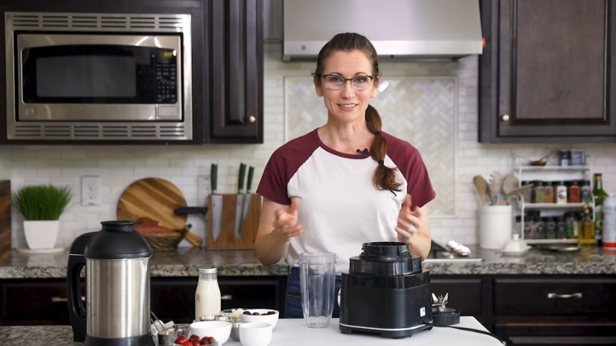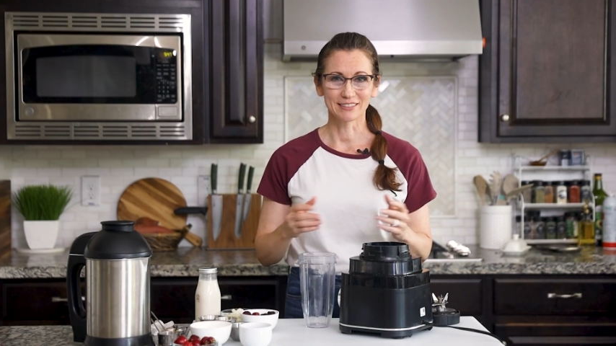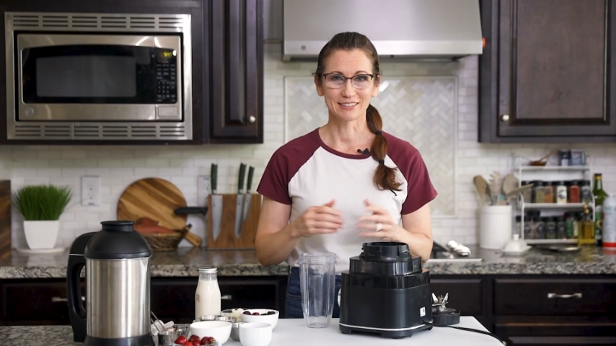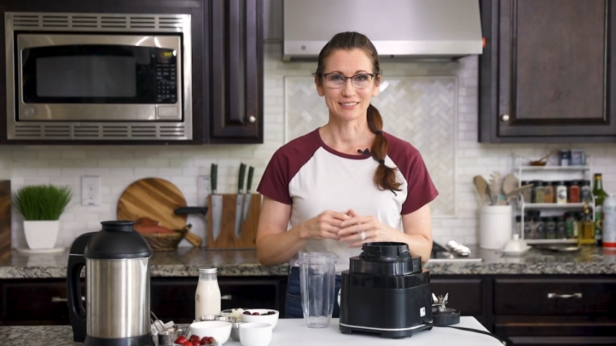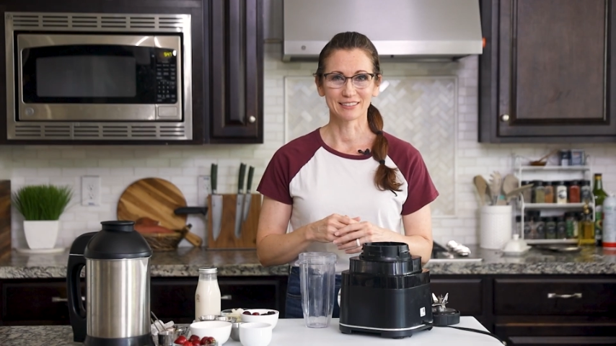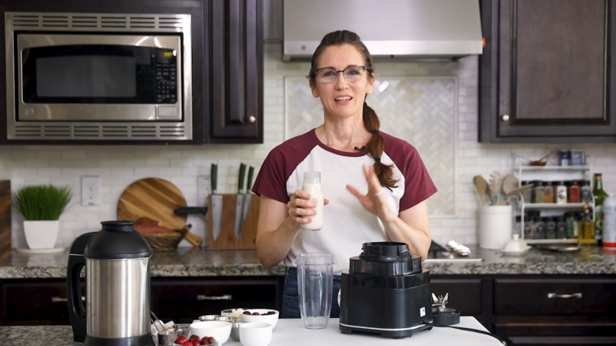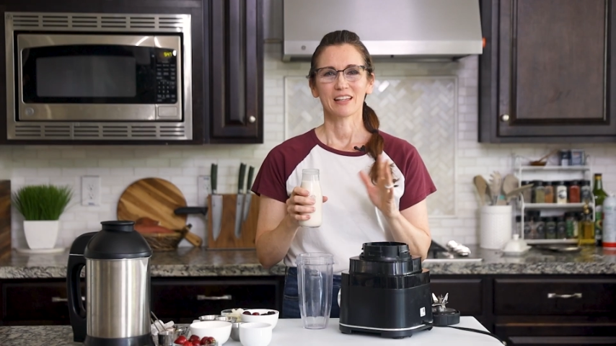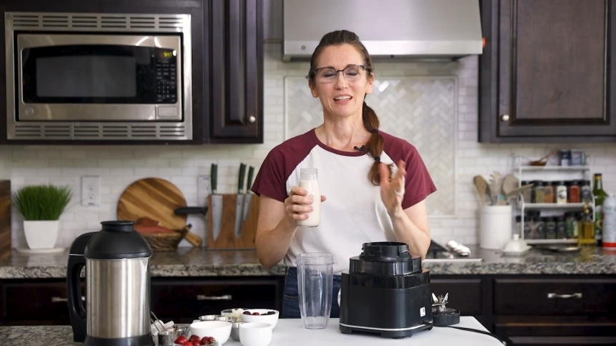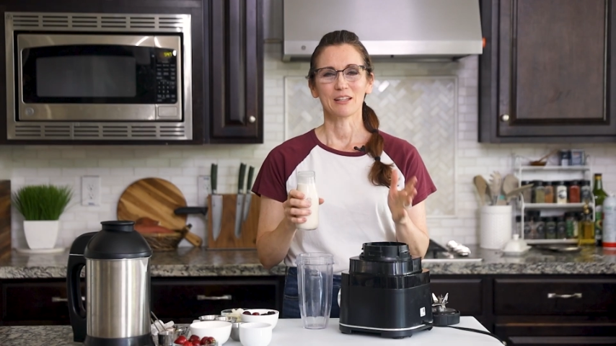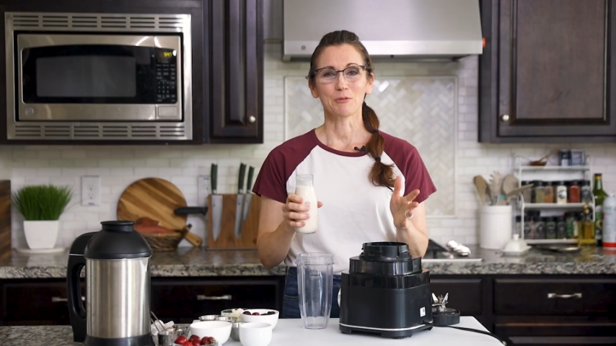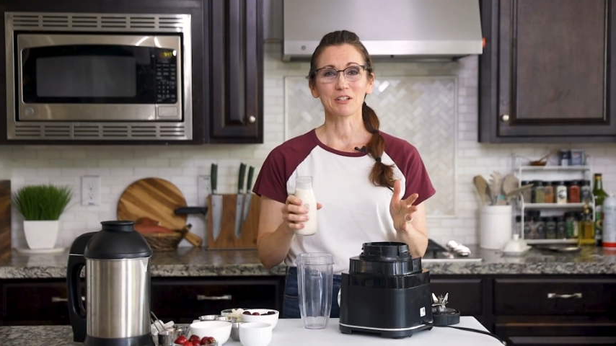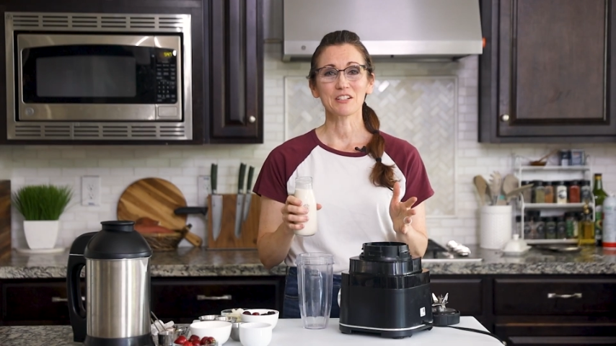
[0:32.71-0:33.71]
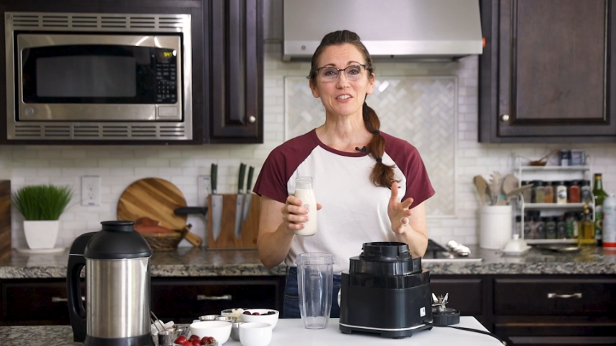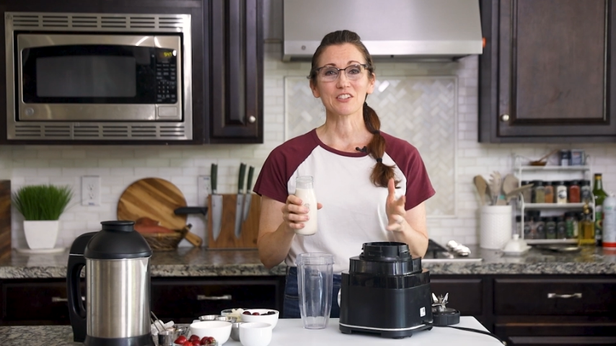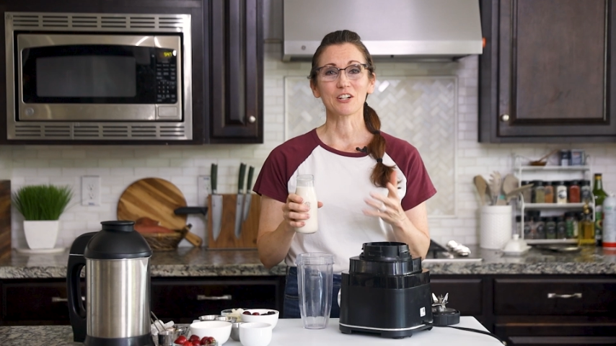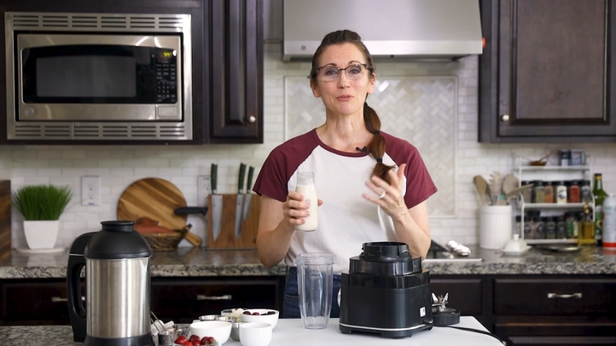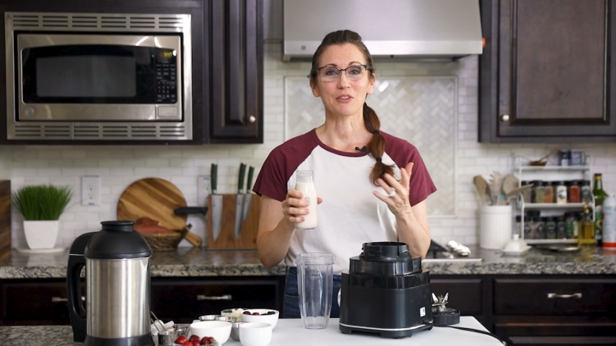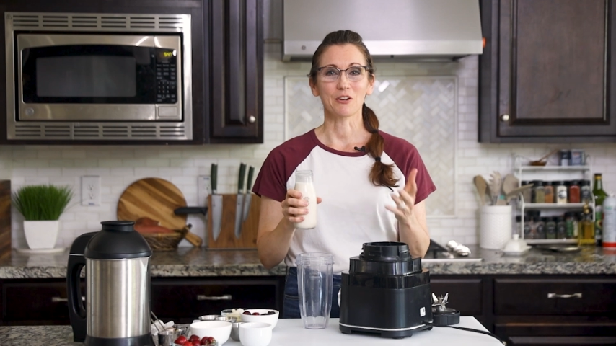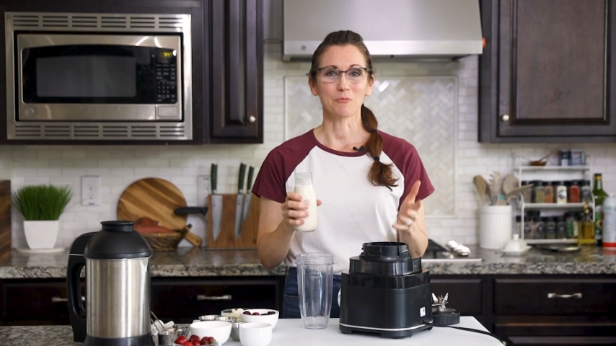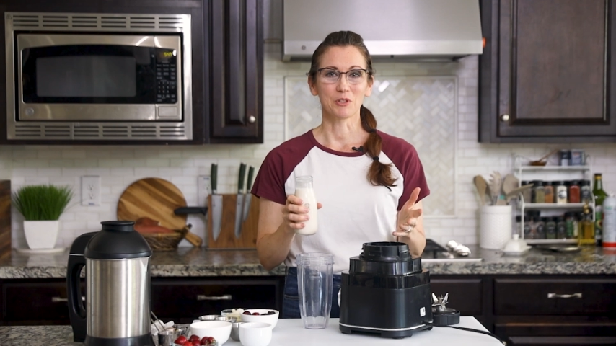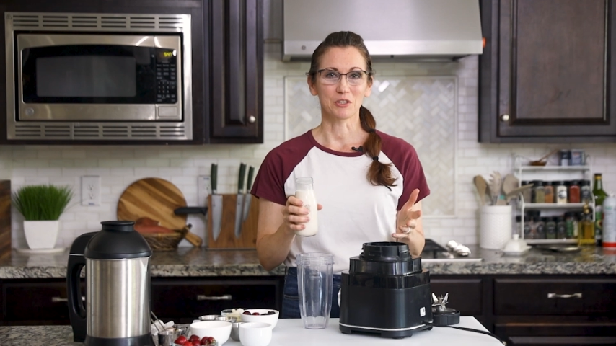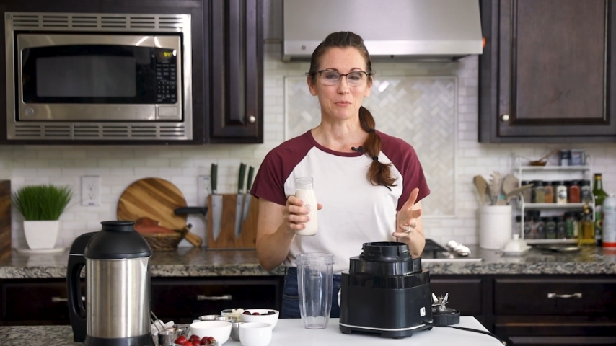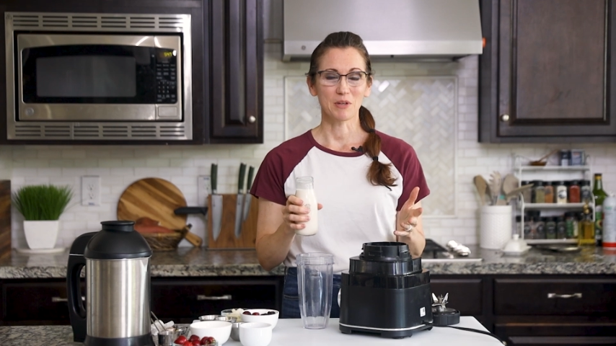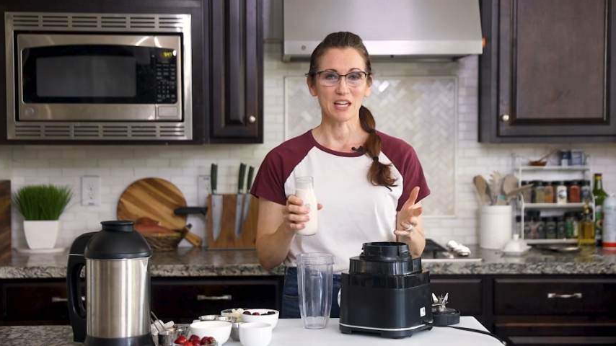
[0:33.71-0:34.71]
And then we're going to start with our
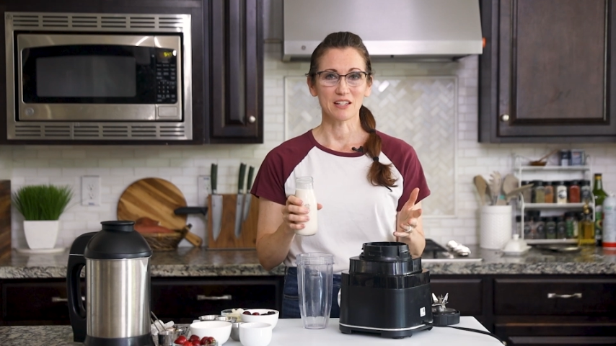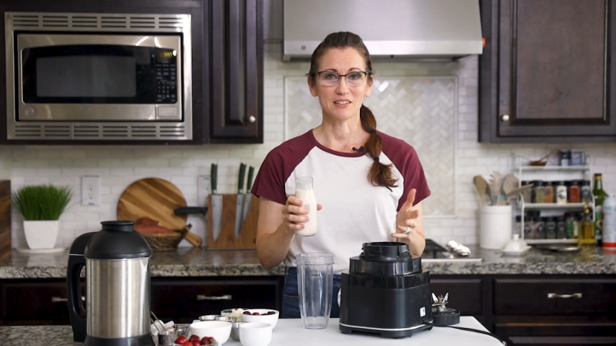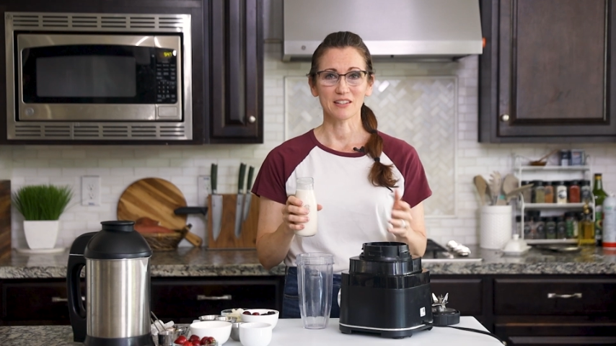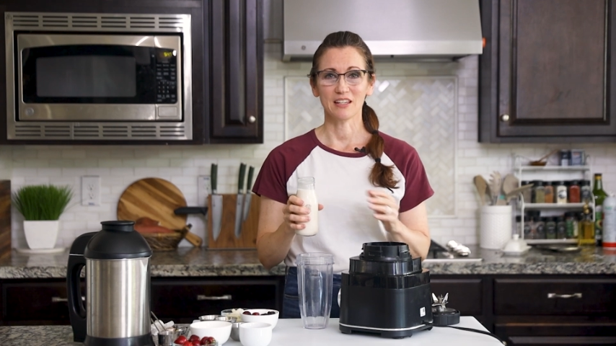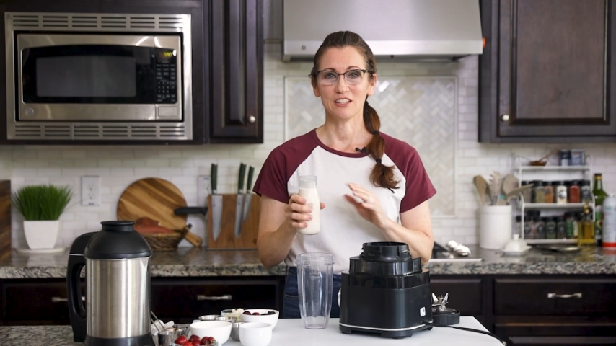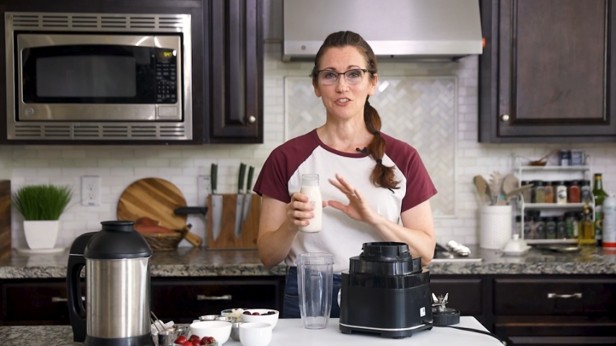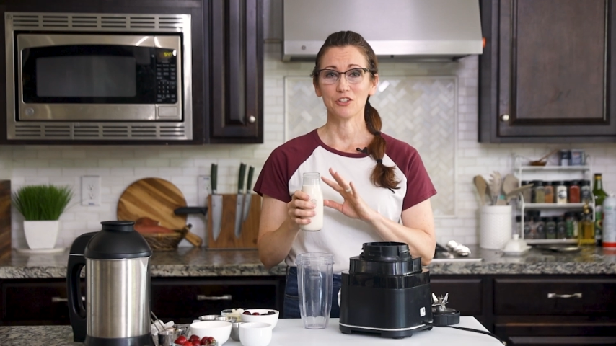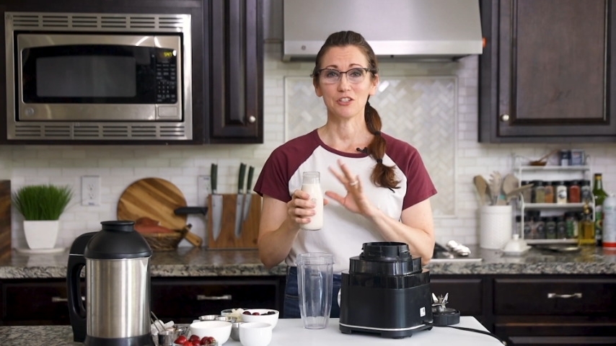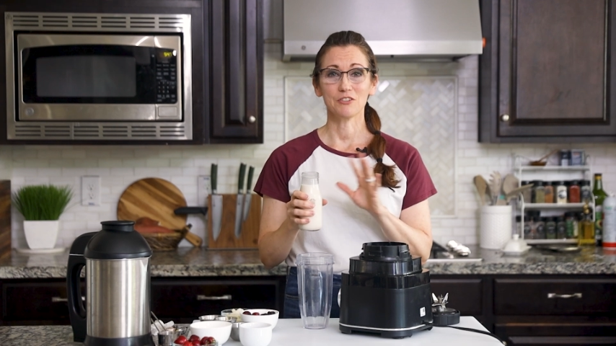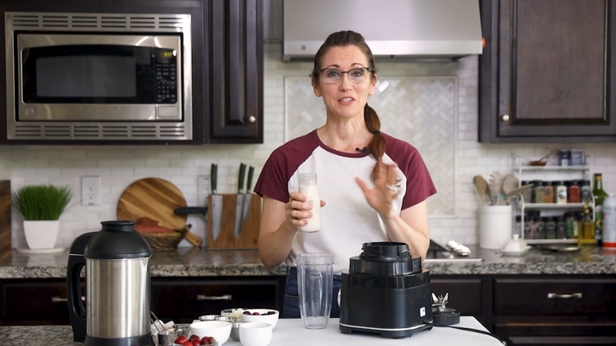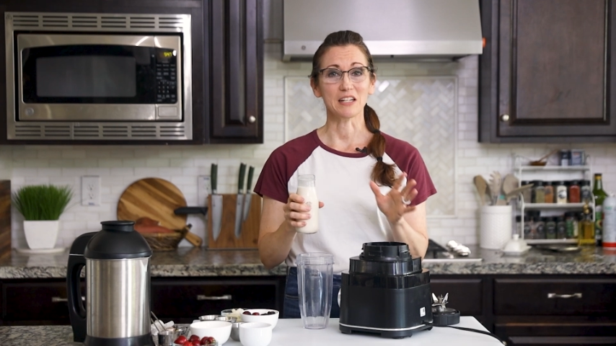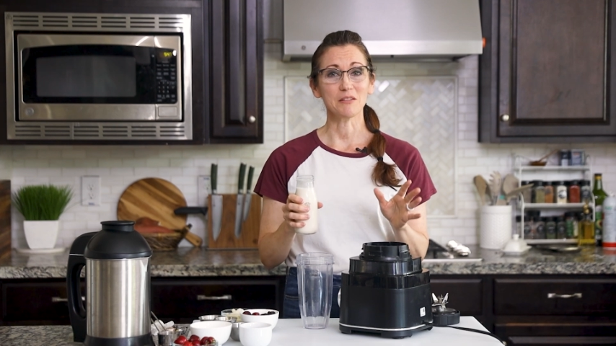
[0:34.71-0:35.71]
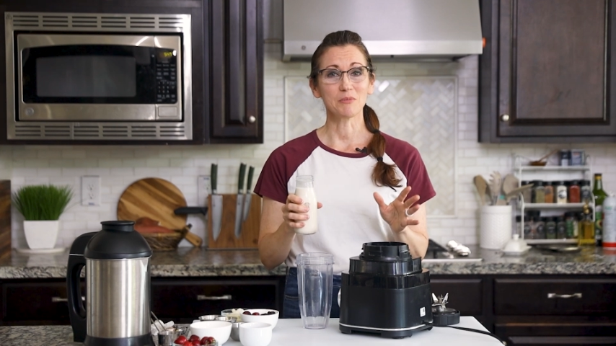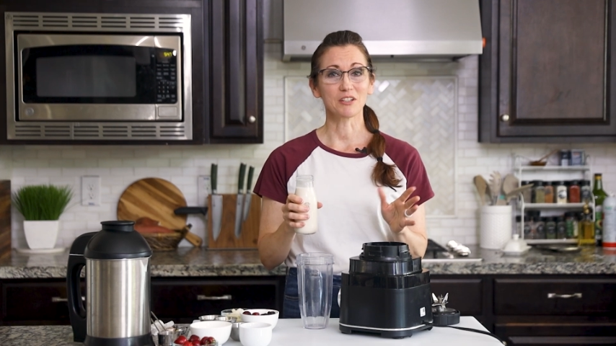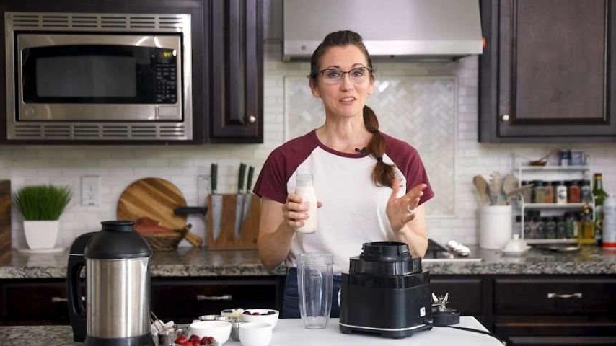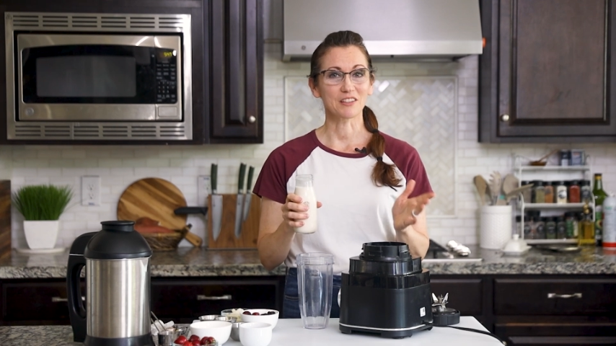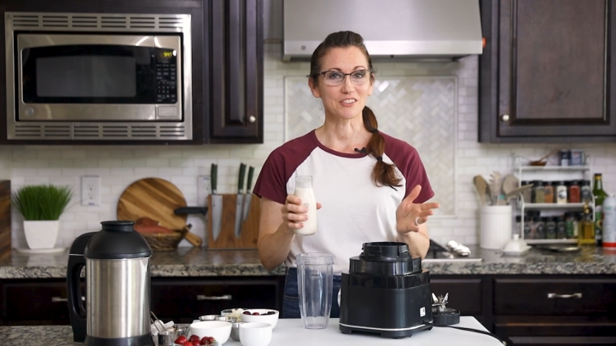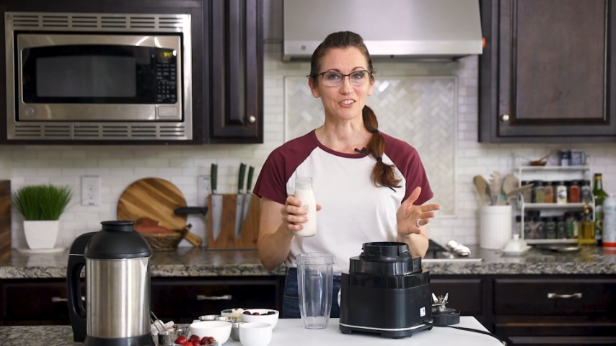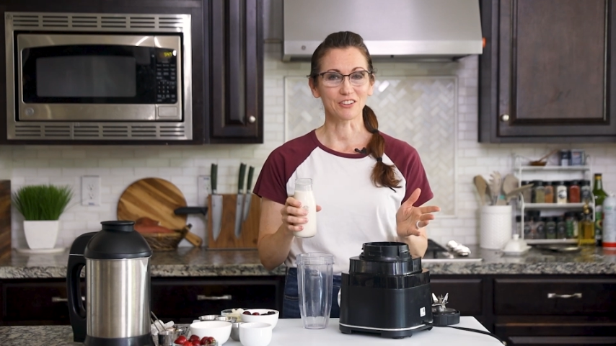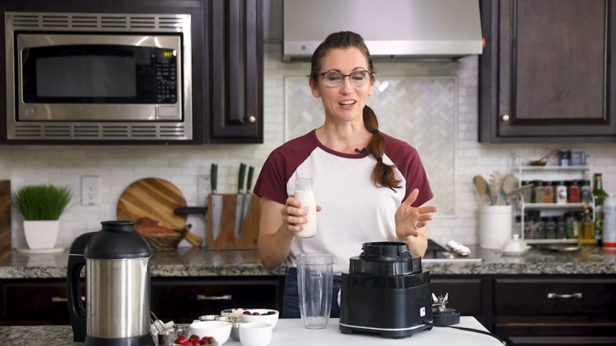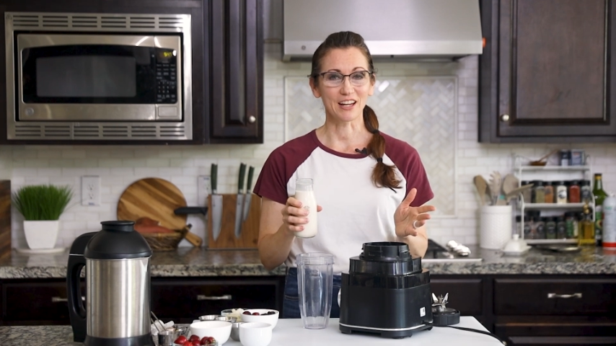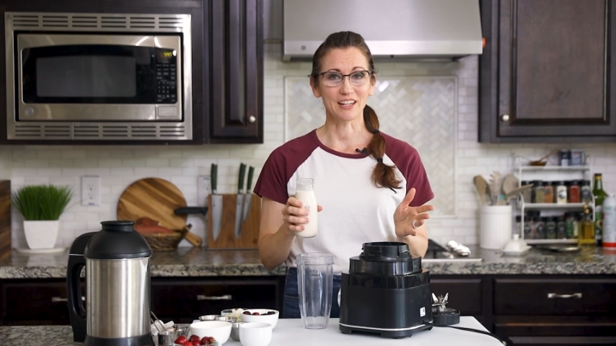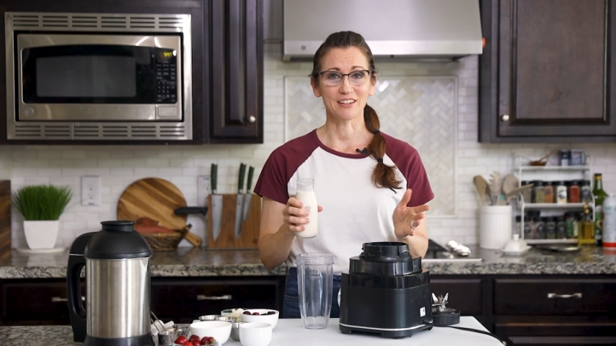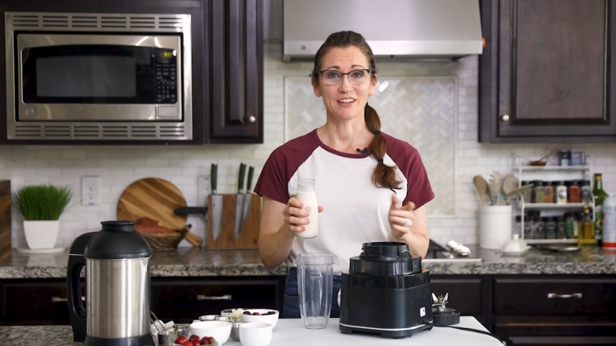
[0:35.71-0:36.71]
milk base, and you could use any milk that you
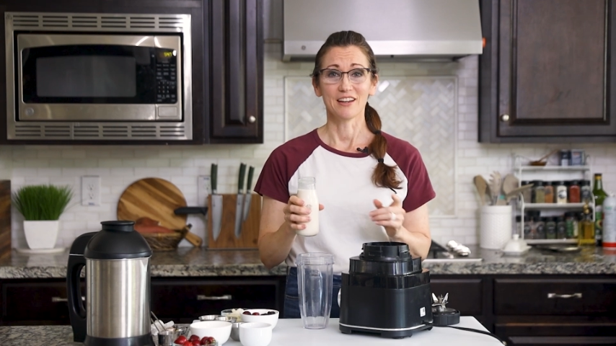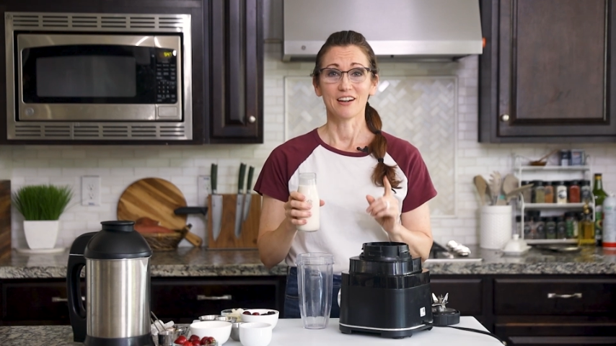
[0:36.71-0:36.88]
like.